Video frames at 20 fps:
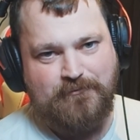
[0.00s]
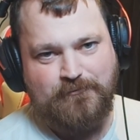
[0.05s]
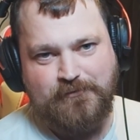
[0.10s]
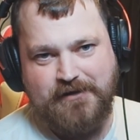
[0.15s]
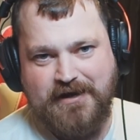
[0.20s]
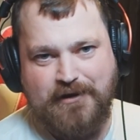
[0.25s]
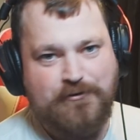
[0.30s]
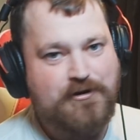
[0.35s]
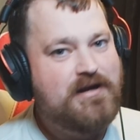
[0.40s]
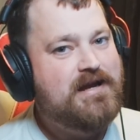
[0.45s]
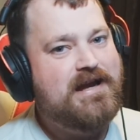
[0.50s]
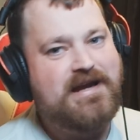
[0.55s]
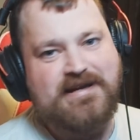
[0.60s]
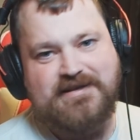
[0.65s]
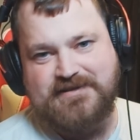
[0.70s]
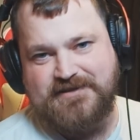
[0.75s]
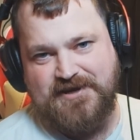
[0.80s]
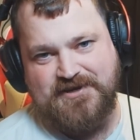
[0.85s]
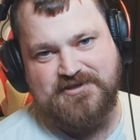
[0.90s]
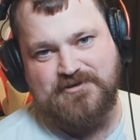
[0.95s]
Royale.
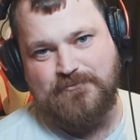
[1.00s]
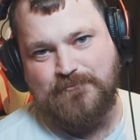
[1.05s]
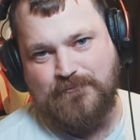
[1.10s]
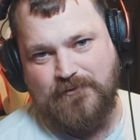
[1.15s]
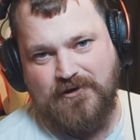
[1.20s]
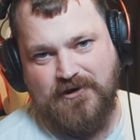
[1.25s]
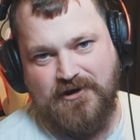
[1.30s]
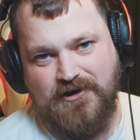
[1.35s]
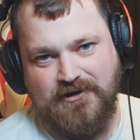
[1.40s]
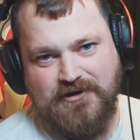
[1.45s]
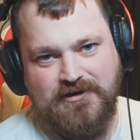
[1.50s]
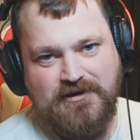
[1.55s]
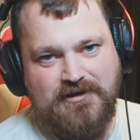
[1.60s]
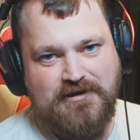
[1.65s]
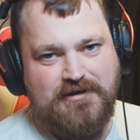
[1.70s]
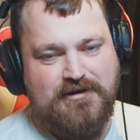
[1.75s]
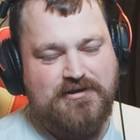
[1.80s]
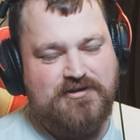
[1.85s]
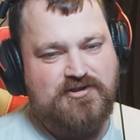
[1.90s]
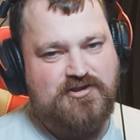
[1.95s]
It doesn't work.
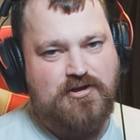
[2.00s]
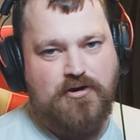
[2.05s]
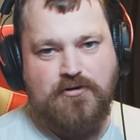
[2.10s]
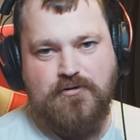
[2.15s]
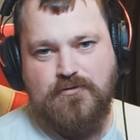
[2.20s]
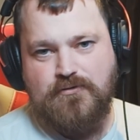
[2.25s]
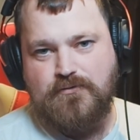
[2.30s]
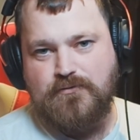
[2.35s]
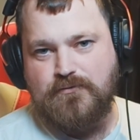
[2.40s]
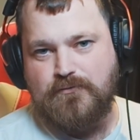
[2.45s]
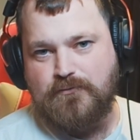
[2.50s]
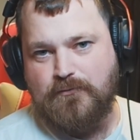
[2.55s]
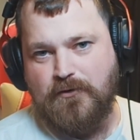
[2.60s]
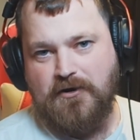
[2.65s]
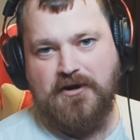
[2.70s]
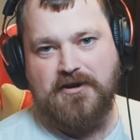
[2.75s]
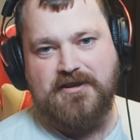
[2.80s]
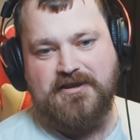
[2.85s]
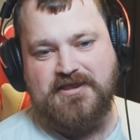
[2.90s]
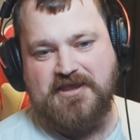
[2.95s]
So one
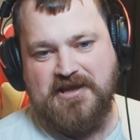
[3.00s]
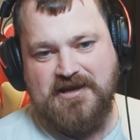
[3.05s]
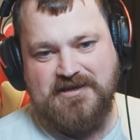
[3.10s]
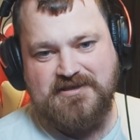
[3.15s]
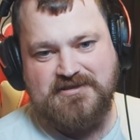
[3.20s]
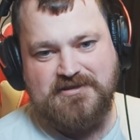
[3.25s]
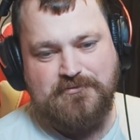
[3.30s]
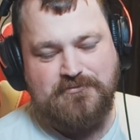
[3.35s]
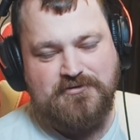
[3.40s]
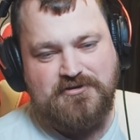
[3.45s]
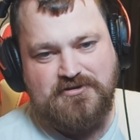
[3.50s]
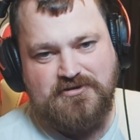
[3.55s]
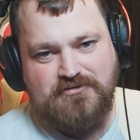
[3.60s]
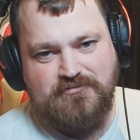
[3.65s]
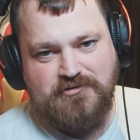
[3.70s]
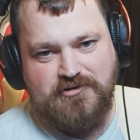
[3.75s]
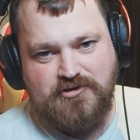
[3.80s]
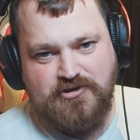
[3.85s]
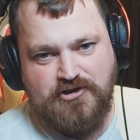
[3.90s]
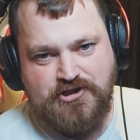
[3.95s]
of the things that was
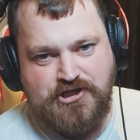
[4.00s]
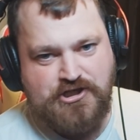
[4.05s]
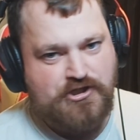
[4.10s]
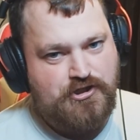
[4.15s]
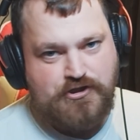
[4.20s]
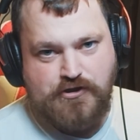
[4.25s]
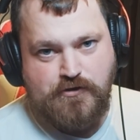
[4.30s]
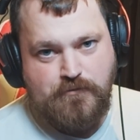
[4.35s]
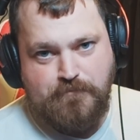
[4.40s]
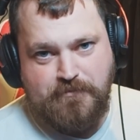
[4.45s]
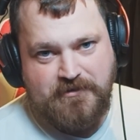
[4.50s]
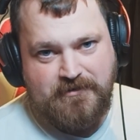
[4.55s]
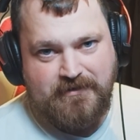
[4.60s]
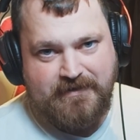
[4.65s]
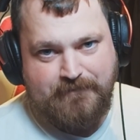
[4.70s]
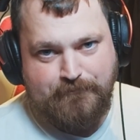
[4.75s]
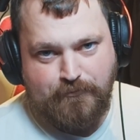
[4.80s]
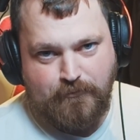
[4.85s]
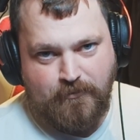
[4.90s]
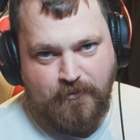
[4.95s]

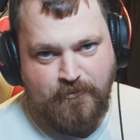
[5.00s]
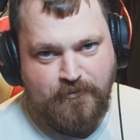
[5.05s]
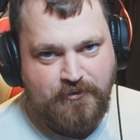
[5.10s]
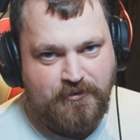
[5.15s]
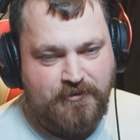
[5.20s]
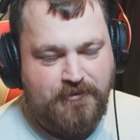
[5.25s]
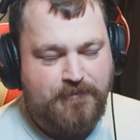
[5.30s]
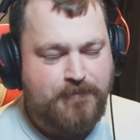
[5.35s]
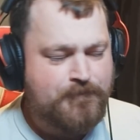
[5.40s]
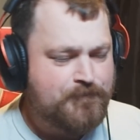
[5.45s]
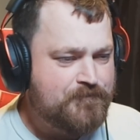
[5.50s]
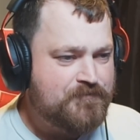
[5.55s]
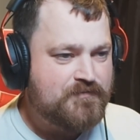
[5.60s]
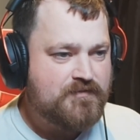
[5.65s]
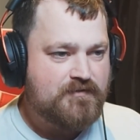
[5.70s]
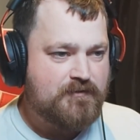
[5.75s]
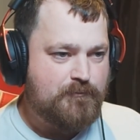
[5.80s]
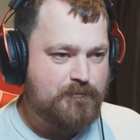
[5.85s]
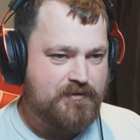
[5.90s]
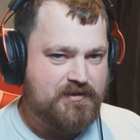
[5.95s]
stupidly broken
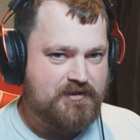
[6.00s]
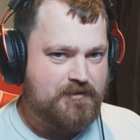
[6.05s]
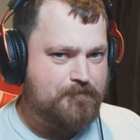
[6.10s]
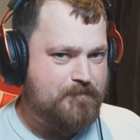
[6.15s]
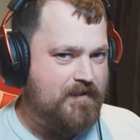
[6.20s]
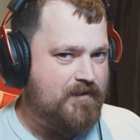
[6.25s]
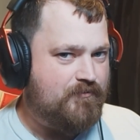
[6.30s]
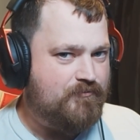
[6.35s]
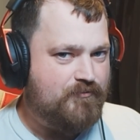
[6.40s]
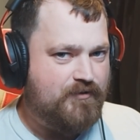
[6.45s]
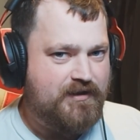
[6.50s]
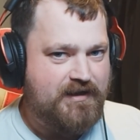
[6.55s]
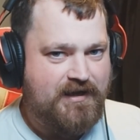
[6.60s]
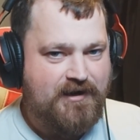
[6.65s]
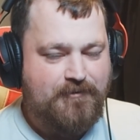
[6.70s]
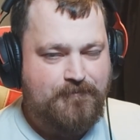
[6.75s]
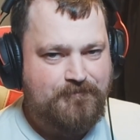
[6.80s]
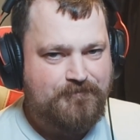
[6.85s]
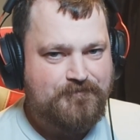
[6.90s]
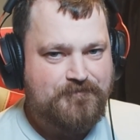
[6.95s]
with the Battle
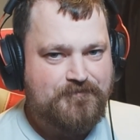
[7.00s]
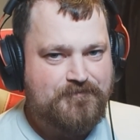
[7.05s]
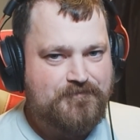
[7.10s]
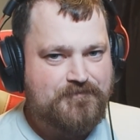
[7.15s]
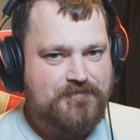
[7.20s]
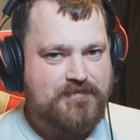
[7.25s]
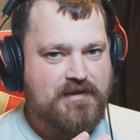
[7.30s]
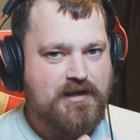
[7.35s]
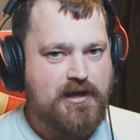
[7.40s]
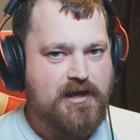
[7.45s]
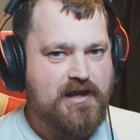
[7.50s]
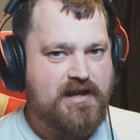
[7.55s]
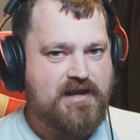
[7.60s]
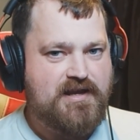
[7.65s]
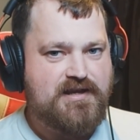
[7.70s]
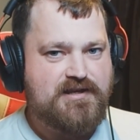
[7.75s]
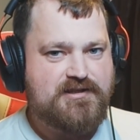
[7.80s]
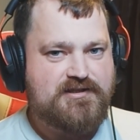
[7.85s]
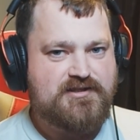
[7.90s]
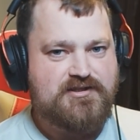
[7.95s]
Royale
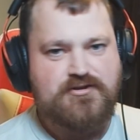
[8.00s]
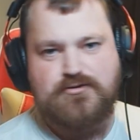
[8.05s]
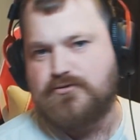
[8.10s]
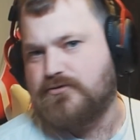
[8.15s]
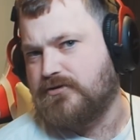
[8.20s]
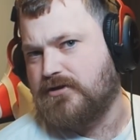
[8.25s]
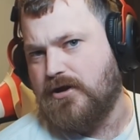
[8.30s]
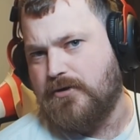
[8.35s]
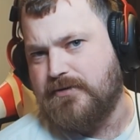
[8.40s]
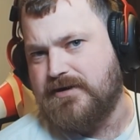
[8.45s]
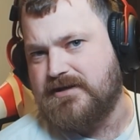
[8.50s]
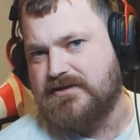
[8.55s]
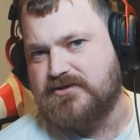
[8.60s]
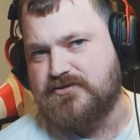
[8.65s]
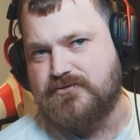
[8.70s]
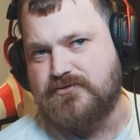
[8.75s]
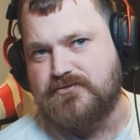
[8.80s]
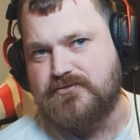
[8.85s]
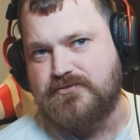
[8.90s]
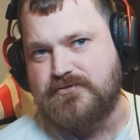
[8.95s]
is you would go
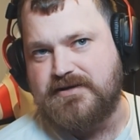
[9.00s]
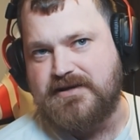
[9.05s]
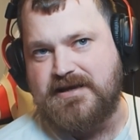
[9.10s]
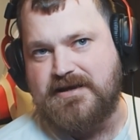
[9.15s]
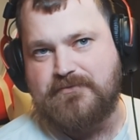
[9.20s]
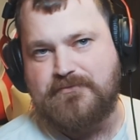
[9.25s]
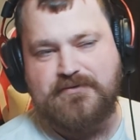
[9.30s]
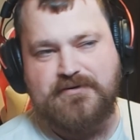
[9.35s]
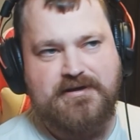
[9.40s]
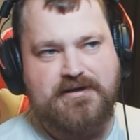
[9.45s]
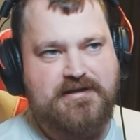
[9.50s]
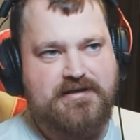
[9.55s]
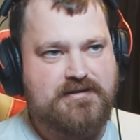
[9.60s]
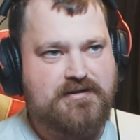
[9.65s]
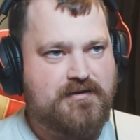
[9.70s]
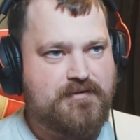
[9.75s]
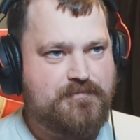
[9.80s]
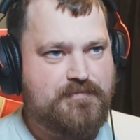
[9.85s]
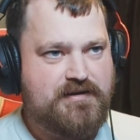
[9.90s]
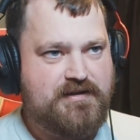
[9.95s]
into it with,
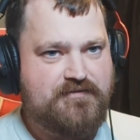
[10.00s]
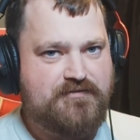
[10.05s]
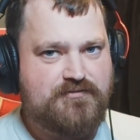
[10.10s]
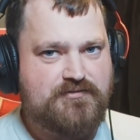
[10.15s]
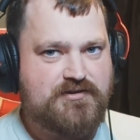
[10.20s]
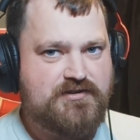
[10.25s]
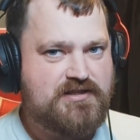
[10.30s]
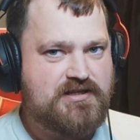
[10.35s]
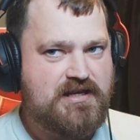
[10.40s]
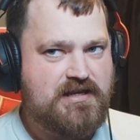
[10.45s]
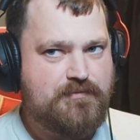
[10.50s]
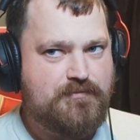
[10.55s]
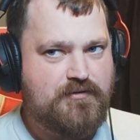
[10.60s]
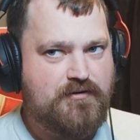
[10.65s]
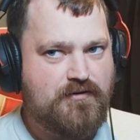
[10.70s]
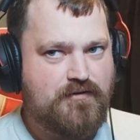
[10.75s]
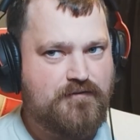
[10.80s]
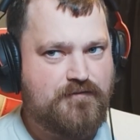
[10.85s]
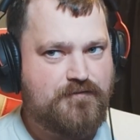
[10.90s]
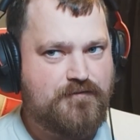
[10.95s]
I believe it was a team
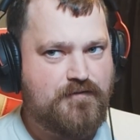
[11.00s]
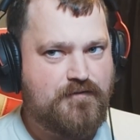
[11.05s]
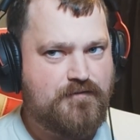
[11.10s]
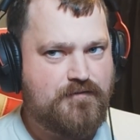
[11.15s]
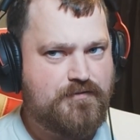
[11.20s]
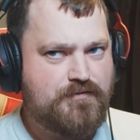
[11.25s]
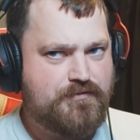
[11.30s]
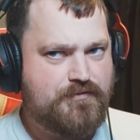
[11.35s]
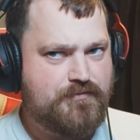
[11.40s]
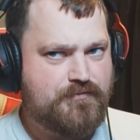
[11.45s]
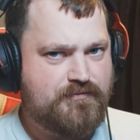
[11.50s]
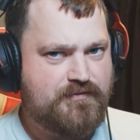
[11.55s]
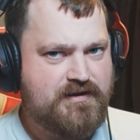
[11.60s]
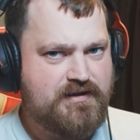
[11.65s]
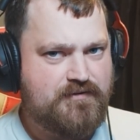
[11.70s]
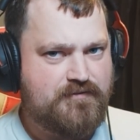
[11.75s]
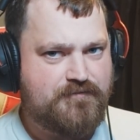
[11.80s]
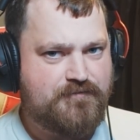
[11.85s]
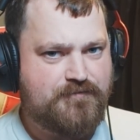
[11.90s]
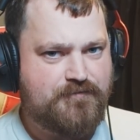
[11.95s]
of 3
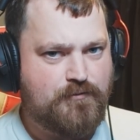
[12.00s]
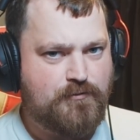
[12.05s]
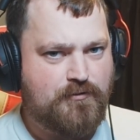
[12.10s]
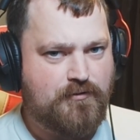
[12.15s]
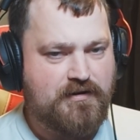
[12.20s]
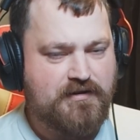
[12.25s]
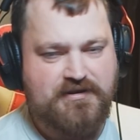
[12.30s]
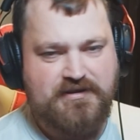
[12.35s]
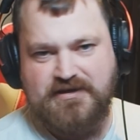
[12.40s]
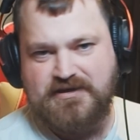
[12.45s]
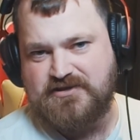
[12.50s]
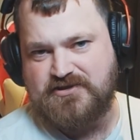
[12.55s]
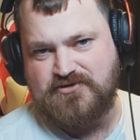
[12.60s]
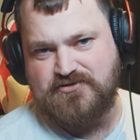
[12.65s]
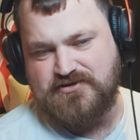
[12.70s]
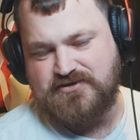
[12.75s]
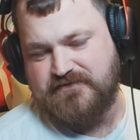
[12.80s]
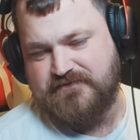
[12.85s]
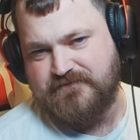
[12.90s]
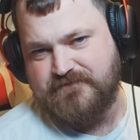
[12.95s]
or 4. I think it's
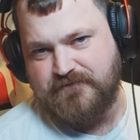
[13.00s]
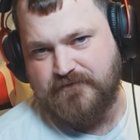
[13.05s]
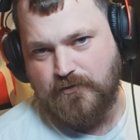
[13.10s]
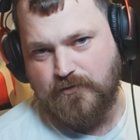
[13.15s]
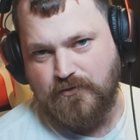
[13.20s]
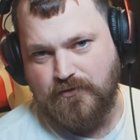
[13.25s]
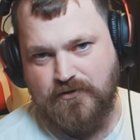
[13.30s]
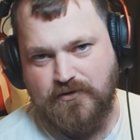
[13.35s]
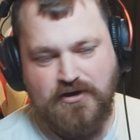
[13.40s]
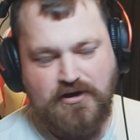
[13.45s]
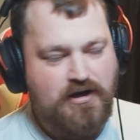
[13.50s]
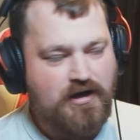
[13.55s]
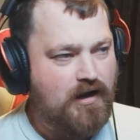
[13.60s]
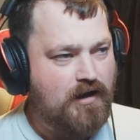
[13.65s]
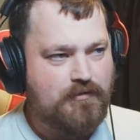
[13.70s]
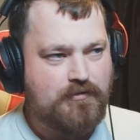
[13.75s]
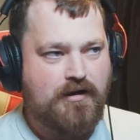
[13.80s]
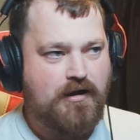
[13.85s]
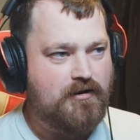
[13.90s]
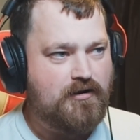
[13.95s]
usually 4.
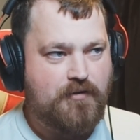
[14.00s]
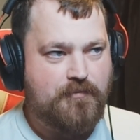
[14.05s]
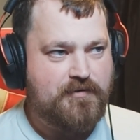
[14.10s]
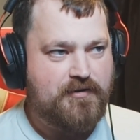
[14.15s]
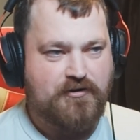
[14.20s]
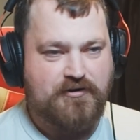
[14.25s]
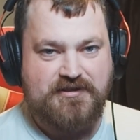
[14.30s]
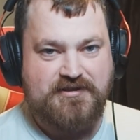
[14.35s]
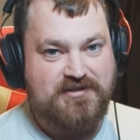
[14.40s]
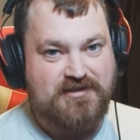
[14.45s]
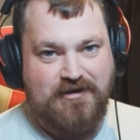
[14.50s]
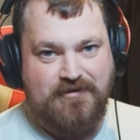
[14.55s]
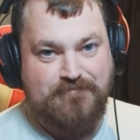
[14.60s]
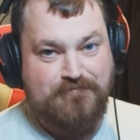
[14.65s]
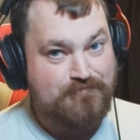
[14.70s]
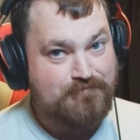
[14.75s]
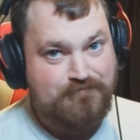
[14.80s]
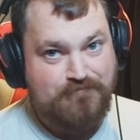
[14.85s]
I gotta be honest, I'm